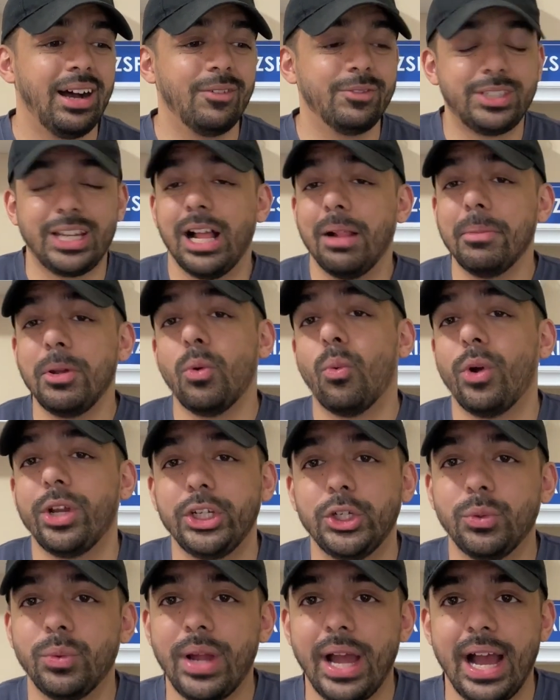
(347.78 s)
Tell me what
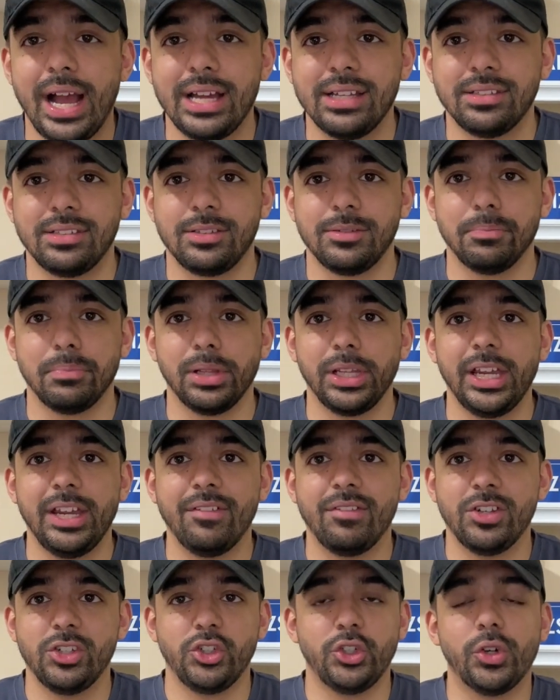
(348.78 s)
you guys
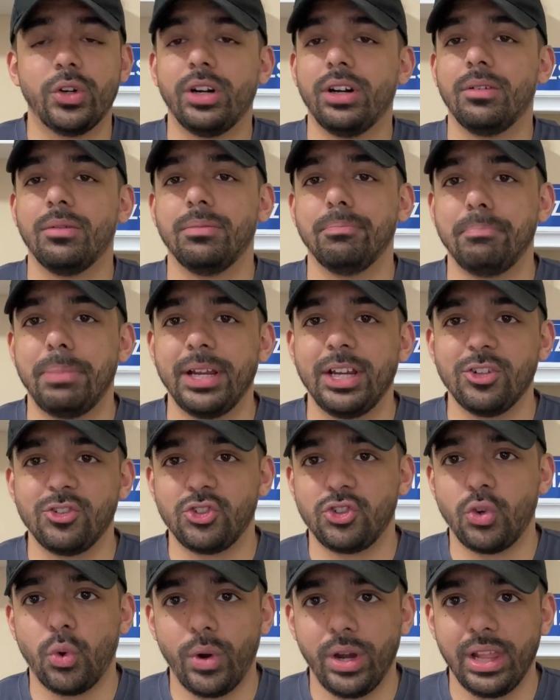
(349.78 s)
believe is your
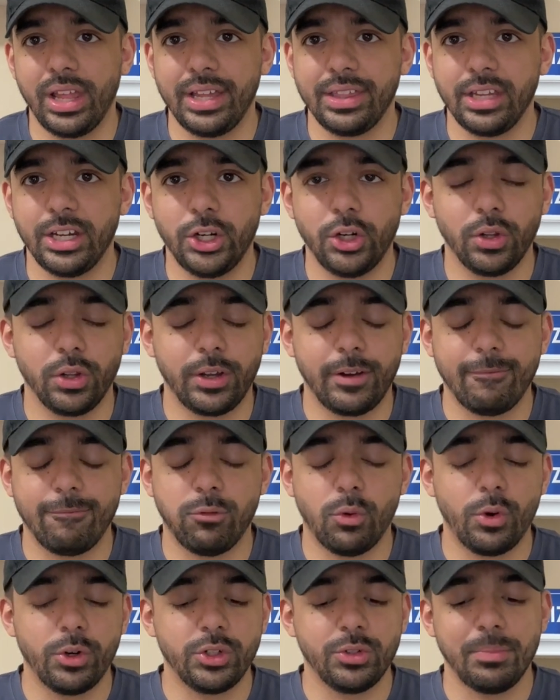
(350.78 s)
biggest storyline that you're looking
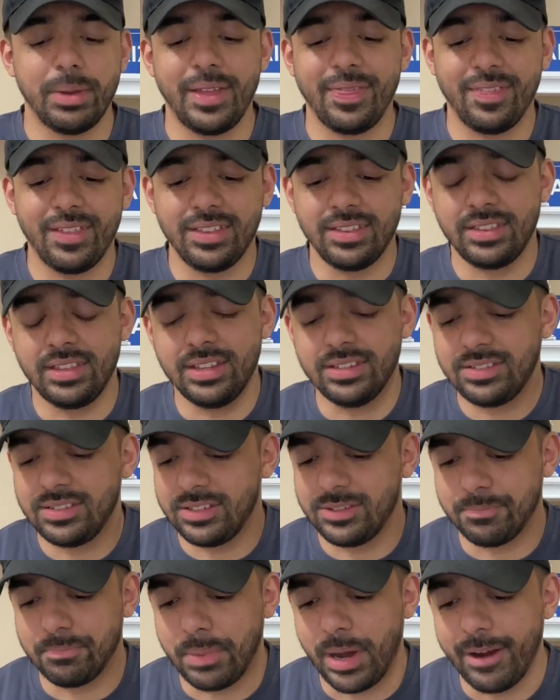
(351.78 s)
forward to, man. This
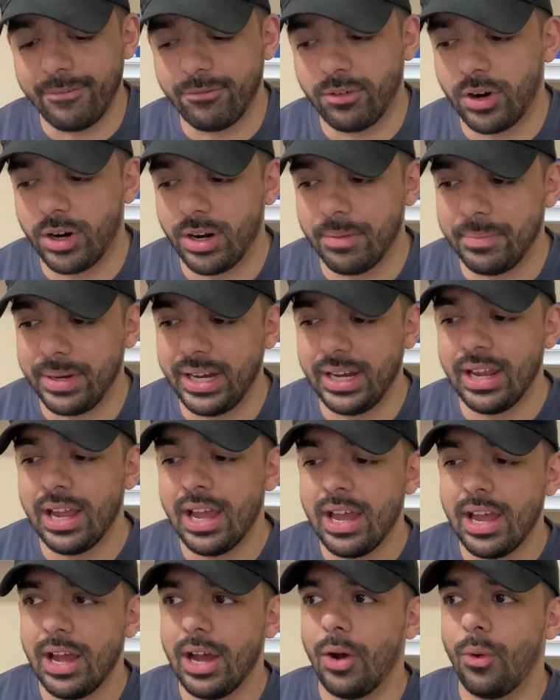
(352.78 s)
is by far to me
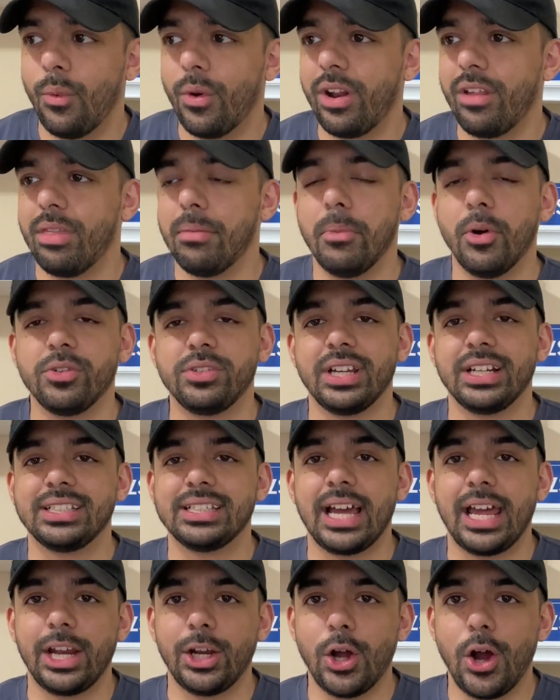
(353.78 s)
one of the most
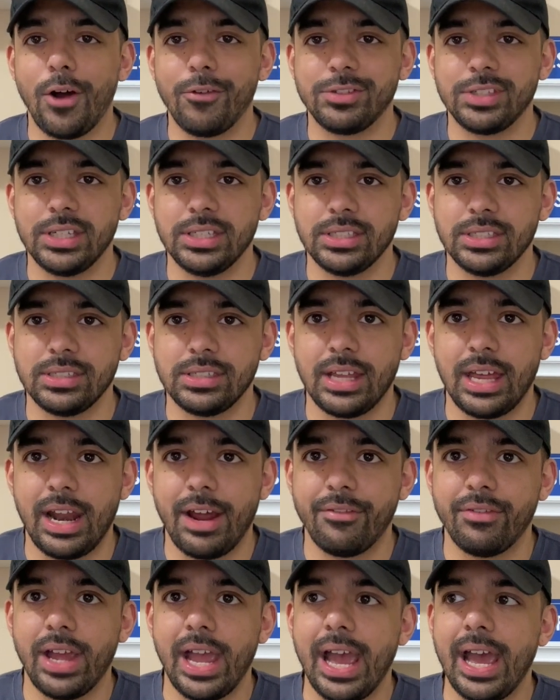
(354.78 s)
exciting off seasons that
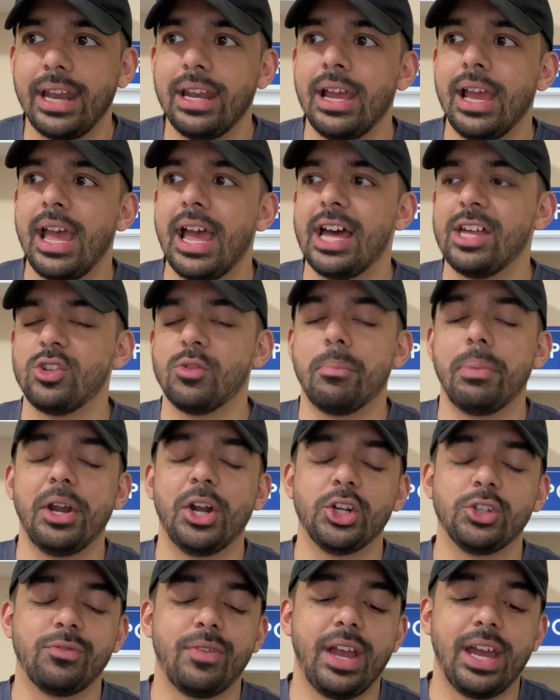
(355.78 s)
I've had as a
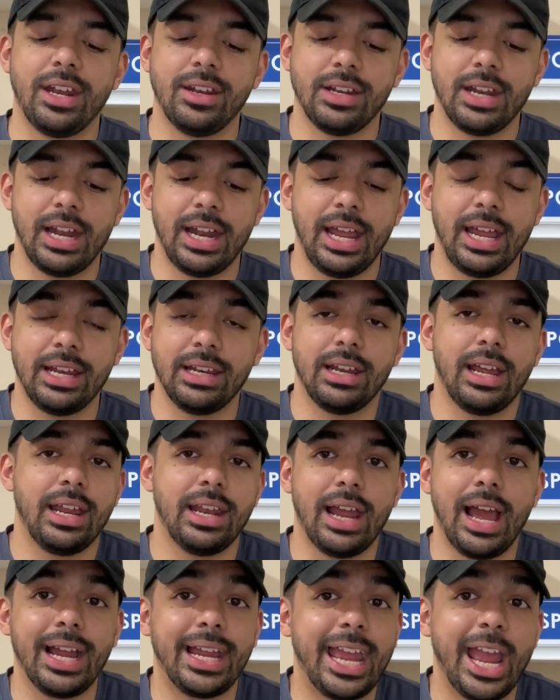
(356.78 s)
Bears fan,
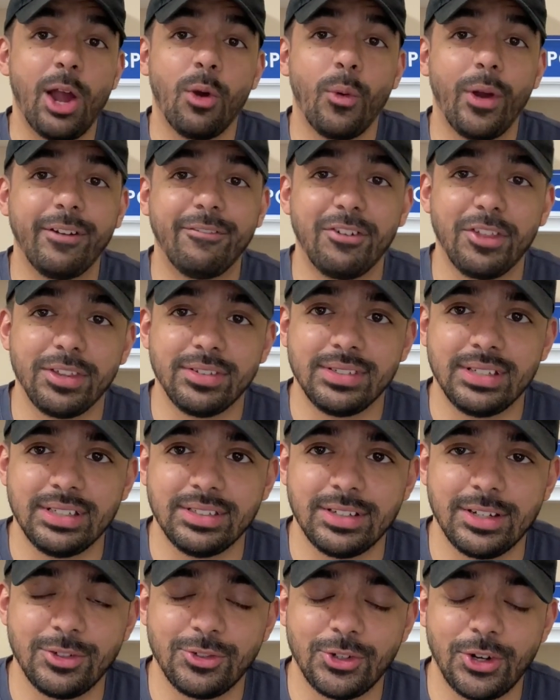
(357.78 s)
and I can't wait for the
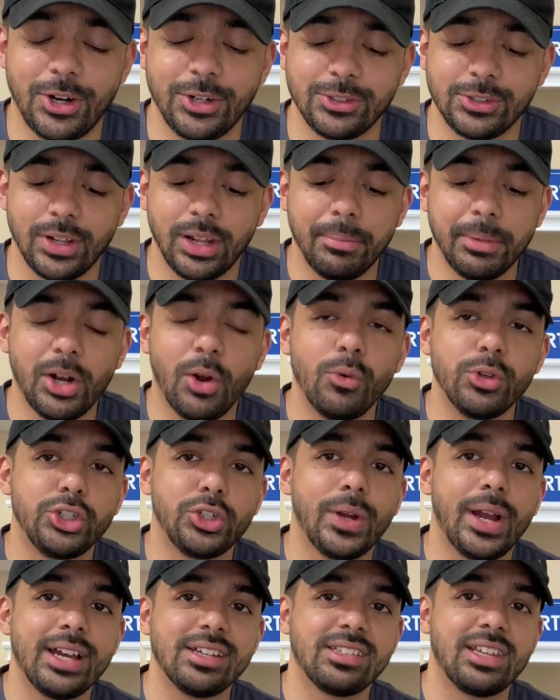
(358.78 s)
season to start. So let me know what
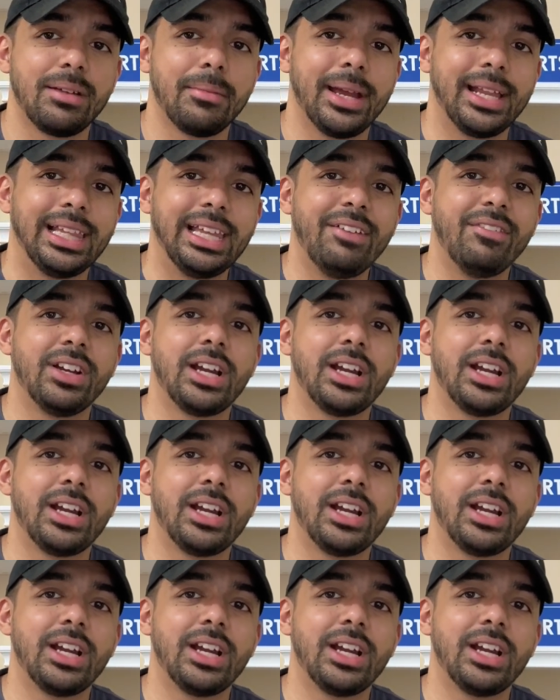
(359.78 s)
you guys think, man. Leave a